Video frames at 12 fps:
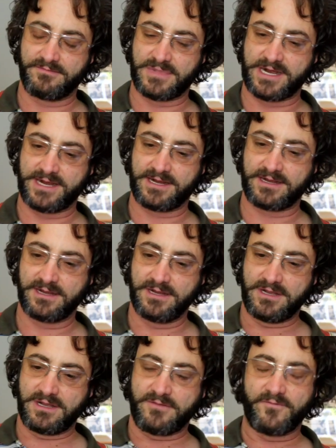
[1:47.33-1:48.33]
mic,
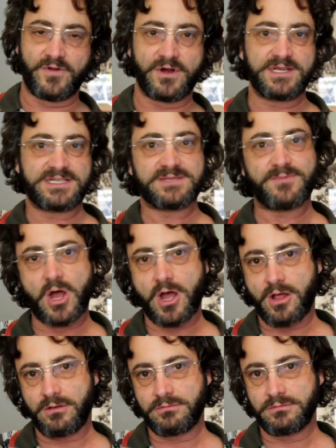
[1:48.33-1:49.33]
very
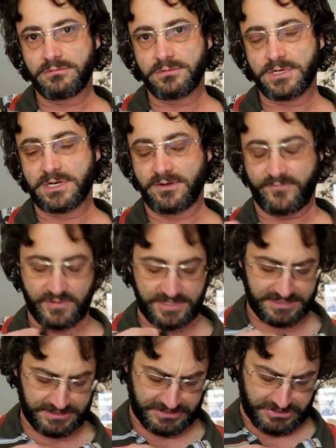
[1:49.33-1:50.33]
small, very
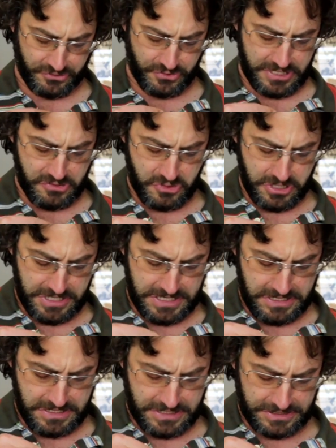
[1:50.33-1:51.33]
discreet, really,
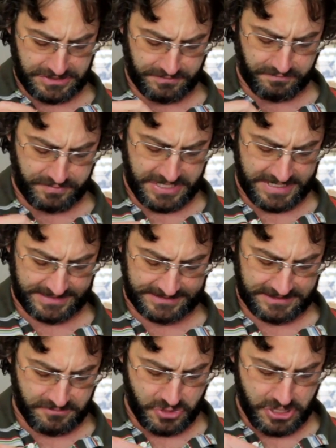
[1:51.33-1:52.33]
and I can just pin it
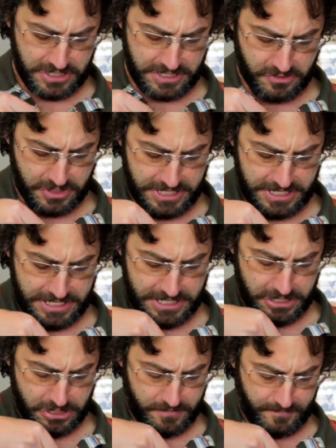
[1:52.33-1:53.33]
somewhere like right
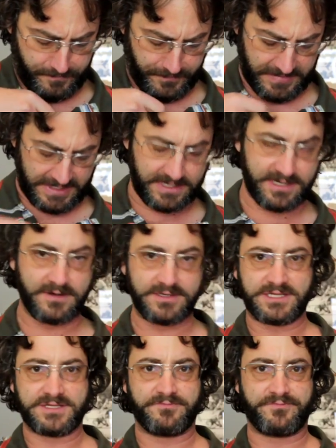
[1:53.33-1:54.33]
here. It
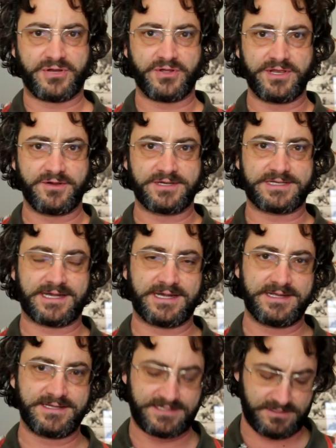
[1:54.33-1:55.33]
doesn't pull your
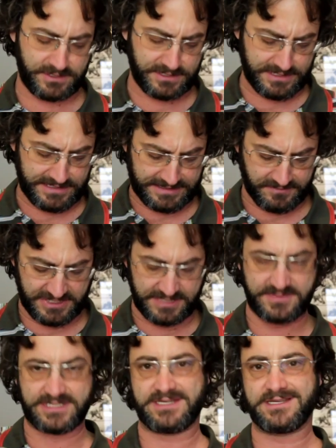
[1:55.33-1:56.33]
ties usually.
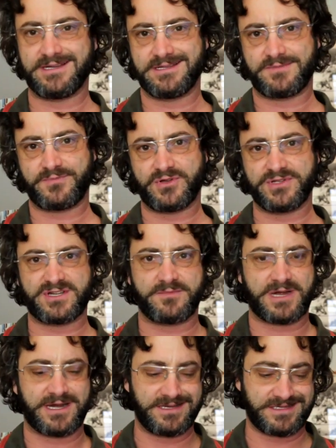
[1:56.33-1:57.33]
Sometimes it does. It pulls
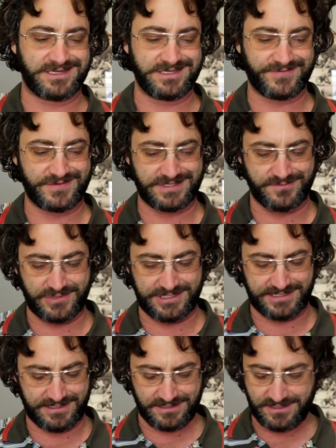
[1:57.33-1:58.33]
Armani ties for some
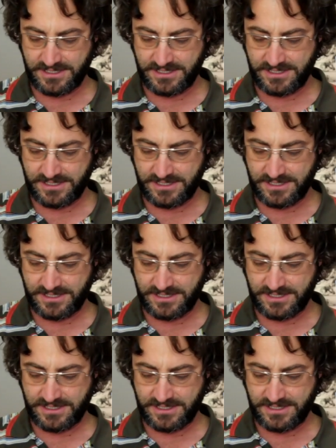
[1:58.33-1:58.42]
reason.